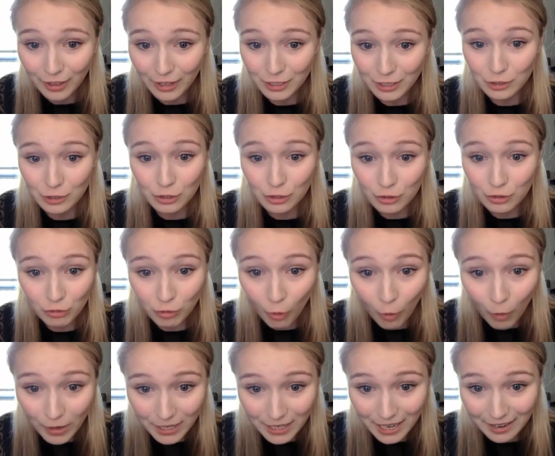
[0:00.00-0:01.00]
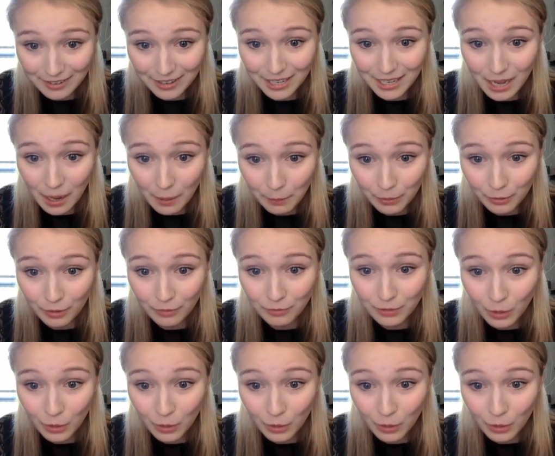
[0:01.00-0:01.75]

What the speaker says: an extraordinary number of